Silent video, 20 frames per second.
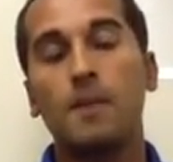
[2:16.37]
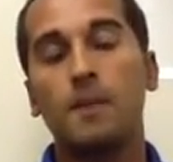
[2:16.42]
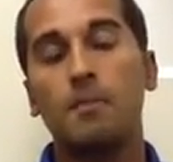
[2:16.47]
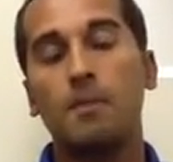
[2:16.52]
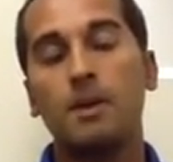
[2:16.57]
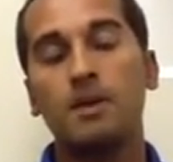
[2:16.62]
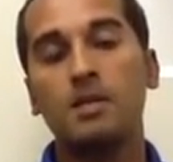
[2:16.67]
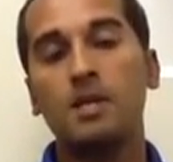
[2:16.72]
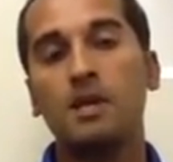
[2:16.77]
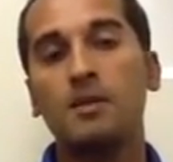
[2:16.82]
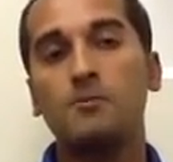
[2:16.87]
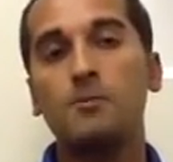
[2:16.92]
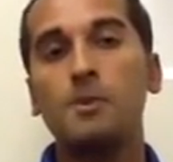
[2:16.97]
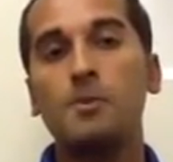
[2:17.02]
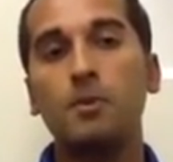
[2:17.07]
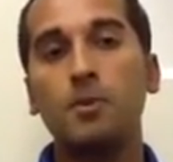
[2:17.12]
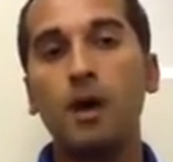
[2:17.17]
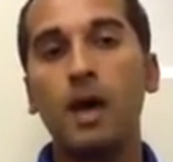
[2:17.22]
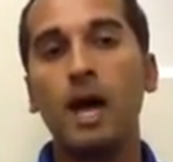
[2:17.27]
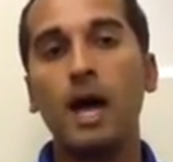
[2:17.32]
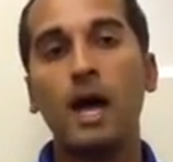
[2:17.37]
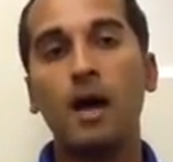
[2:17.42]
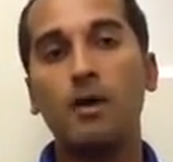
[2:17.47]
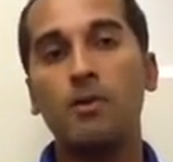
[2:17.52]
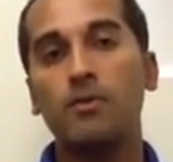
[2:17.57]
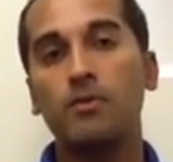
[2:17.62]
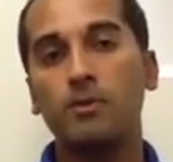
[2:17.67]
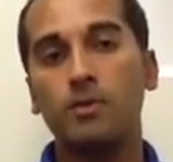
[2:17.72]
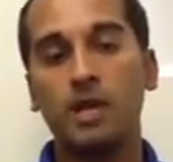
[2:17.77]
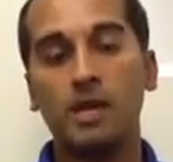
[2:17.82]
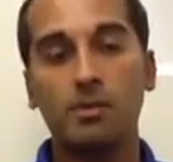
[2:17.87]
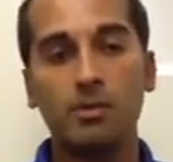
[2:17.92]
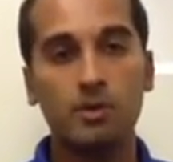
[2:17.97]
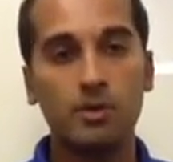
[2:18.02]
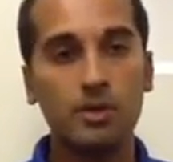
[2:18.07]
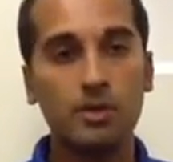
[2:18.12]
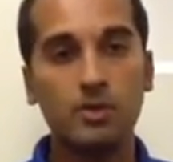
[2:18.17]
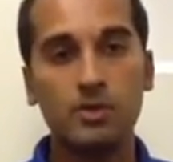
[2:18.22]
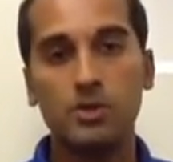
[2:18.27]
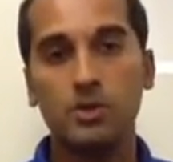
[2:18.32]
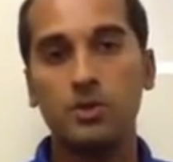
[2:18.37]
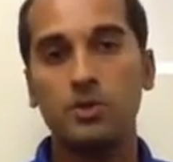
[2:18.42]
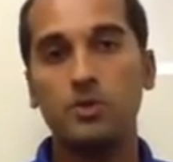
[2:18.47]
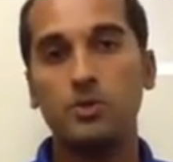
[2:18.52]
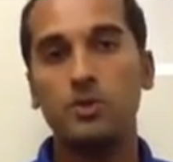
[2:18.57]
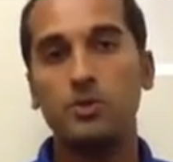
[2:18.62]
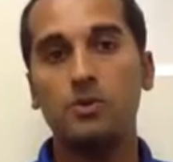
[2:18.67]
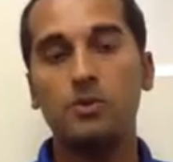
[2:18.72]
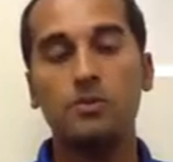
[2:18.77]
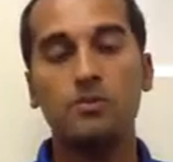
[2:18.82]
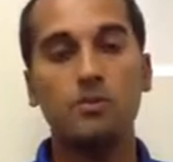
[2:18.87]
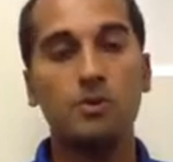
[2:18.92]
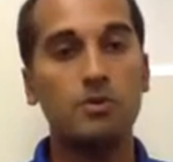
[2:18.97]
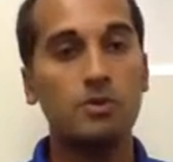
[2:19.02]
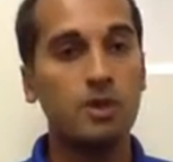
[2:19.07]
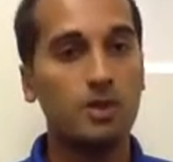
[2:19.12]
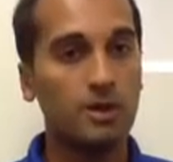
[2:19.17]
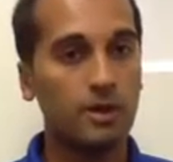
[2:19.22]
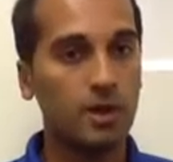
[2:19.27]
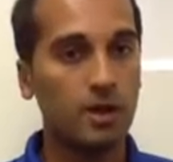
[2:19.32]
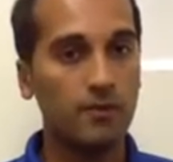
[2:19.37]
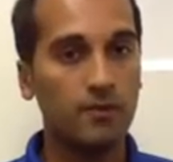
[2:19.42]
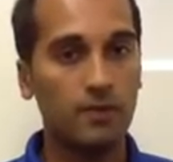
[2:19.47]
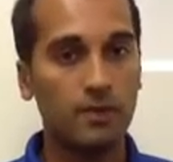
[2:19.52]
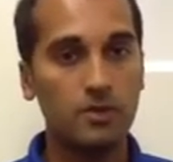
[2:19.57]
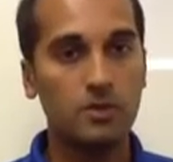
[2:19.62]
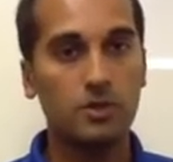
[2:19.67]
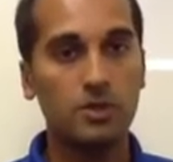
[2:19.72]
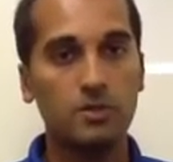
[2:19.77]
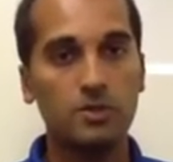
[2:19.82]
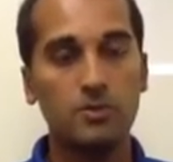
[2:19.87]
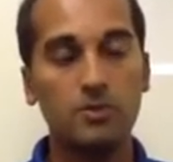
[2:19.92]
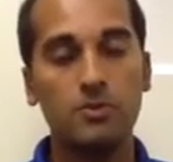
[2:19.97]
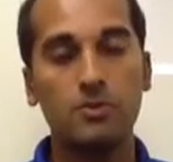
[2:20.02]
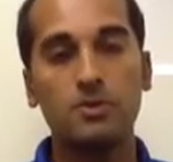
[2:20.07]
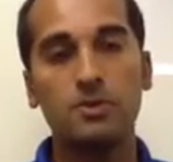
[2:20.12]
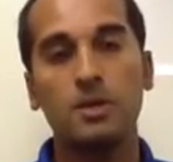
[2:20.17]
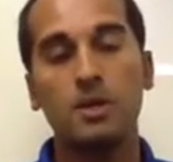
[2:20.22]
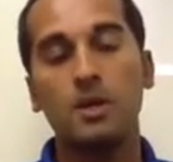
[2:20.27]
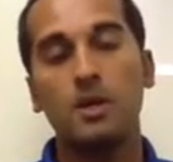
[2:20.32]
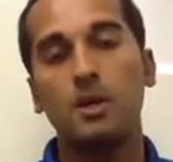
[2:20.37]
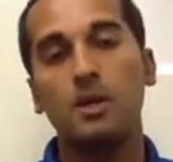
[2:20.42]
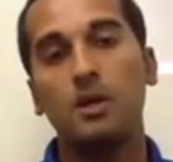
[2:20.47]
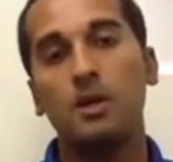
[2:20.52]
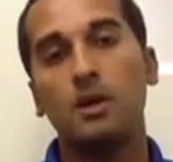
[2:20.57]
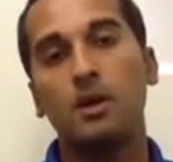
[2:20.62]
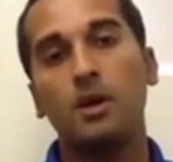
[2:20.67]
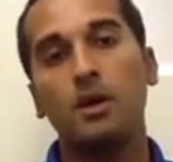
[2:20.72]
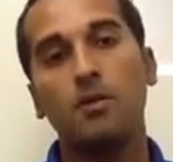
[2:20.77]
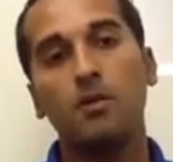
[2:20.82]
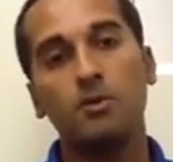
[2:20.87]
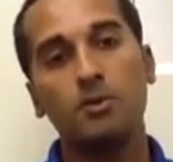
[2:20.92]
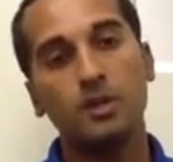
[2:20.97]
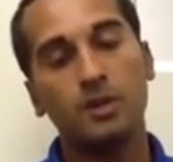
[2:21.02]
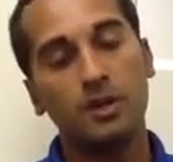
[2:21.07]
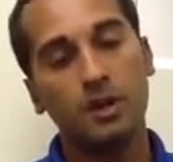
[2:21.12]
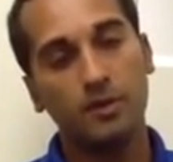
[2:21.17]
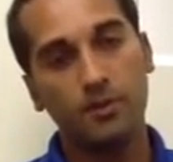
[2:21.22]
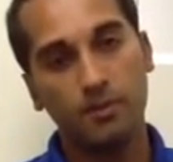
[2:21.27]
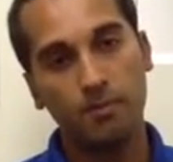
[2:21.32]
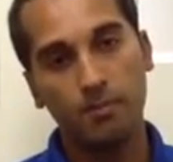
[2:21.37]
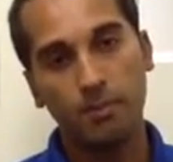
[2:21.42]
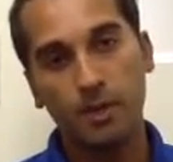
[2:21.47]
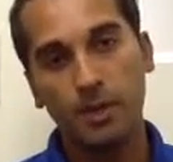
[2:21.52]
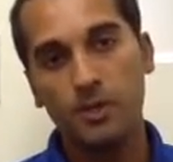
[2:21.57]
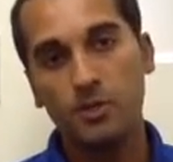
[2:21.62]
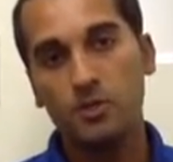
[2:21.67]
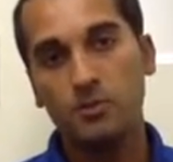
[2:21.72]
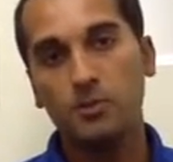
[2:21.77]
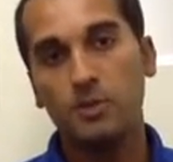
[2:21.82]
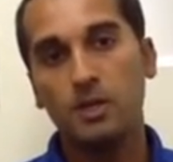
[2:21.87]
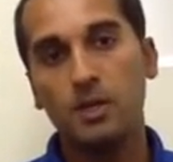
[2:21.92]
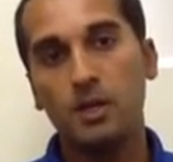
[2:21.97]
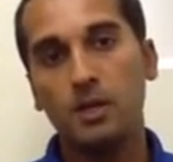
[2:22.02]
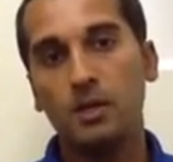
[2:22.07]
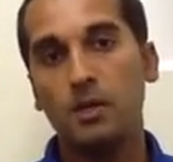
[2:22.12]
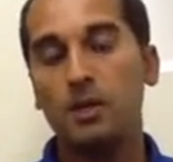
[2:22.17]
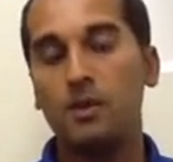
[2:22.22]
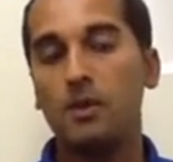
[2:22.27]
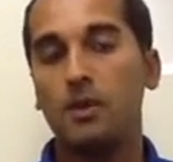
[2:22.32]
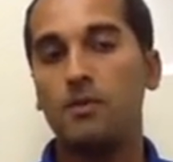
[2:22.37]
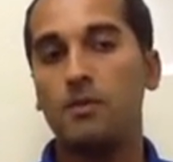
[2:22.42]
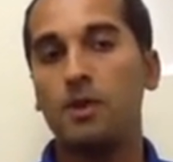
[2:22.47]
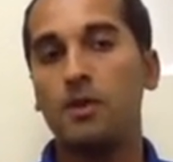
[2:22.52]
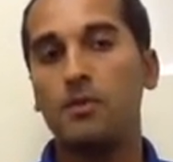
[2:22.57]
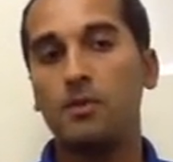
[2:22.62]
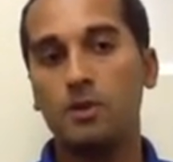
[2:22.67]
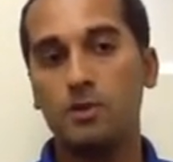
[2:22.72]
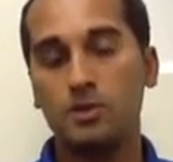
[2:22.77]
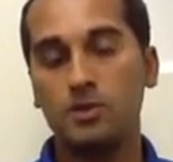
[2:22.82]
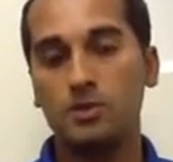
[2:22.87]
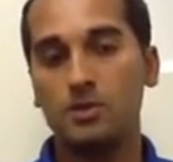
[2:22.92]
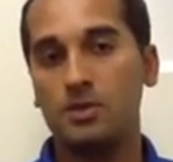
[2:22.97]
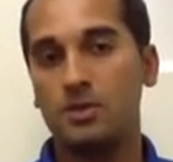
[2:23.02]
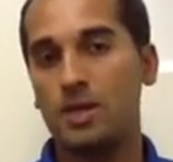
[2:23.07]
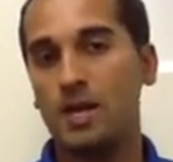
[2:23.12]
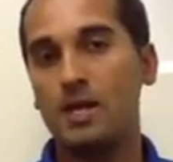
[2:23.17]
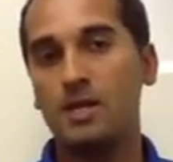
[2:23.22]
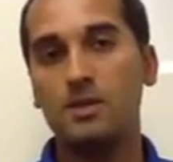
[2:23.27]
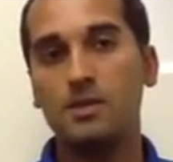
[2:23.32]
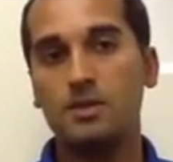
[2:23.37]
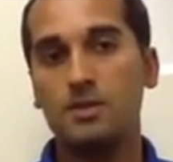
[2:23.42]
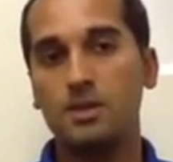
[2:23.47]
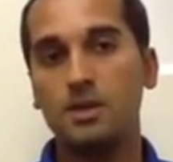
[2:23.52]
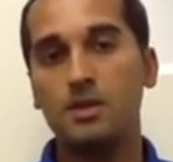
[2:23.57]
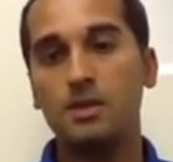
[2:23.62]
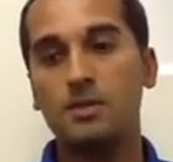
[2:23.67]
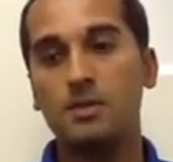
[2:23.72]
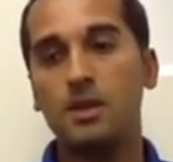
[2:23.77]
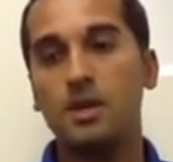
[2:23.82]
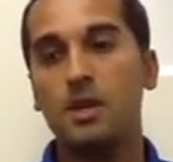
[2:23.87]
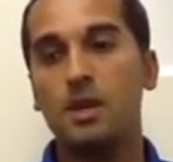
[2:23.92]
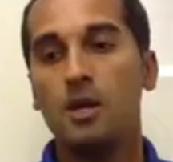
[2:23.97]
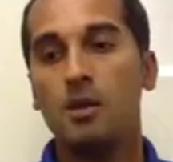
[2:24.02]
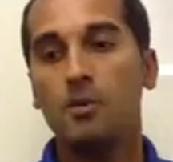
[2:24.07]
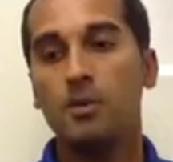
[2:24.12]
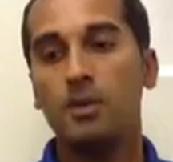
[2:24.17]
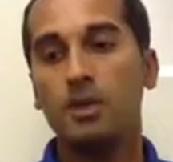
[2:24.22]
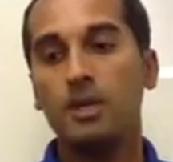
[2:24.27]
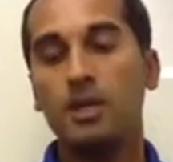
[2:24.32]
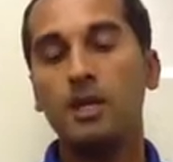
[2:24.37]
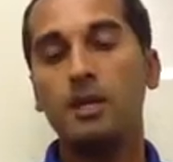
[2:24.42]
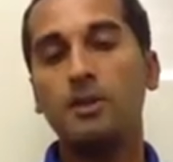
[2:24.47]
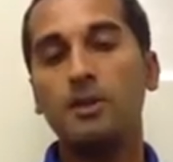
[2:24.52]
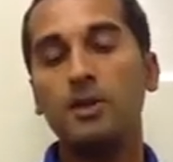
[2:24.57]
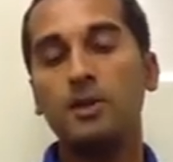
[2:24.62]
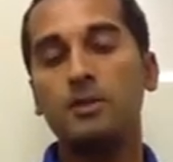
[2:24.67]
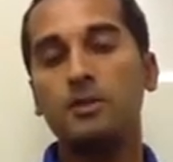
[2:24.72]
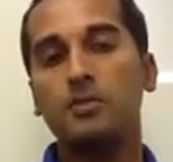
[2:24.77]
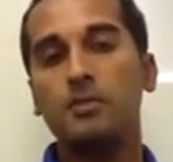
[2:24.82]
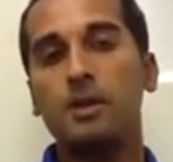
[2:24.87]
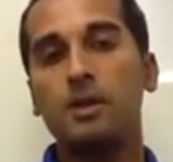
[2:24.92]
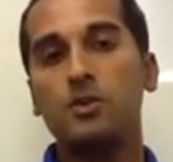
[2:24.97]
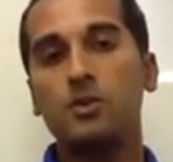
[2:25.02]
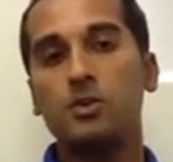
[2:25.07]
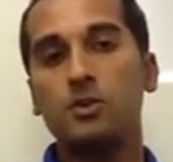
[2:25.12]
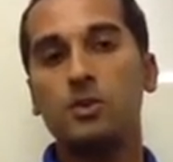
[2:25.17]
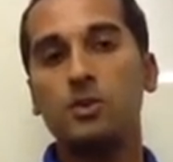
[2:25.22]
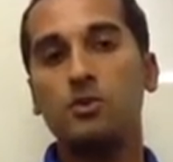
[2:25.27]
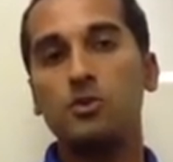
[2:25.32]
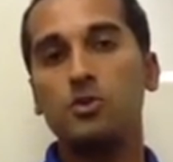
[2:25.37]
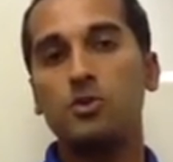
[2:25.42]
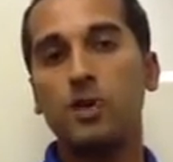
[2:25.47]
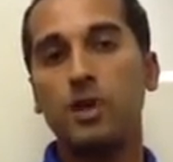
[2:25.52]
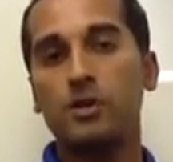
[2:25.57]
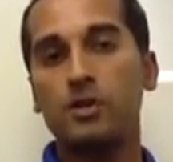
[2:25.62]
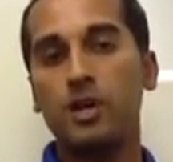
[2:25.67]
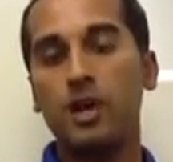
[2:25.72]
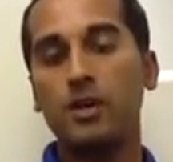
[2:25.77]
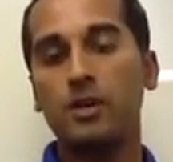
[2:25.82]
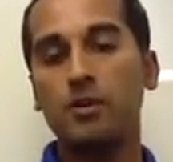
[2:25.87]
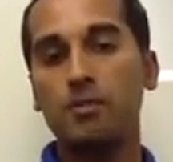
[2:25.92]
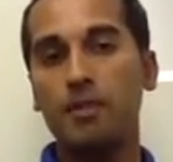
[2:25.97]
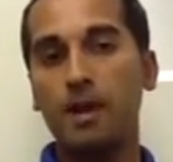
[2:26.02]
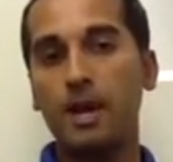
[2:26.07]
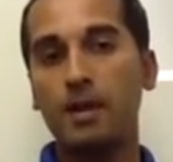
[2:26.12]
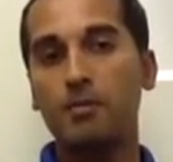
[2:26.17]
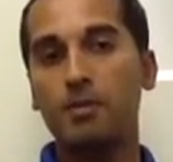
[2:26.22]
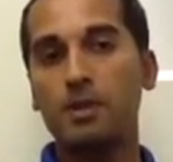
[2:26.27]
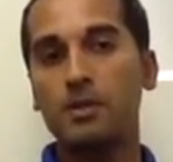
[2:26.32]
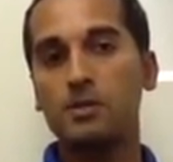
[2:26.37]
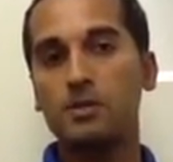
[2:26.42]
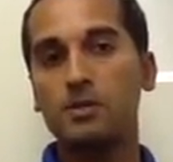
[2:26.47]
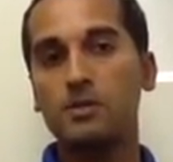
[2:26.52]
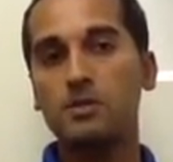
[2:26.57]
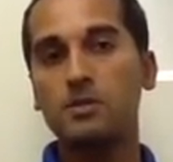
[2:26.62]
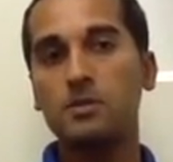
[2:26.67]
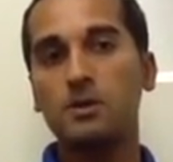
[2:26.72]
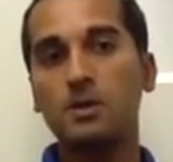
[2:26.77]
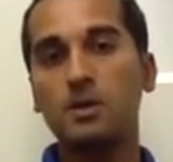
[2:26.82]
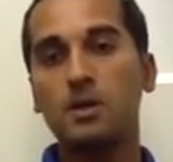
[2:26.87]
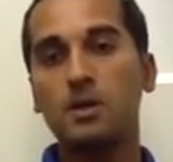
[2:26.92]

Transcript: Many times people have labral issues and rotator cuff issues, rotator cuff impingement, and have other issues and tightnesses. But the key thing is to make sure that you stretch out your pec muscles.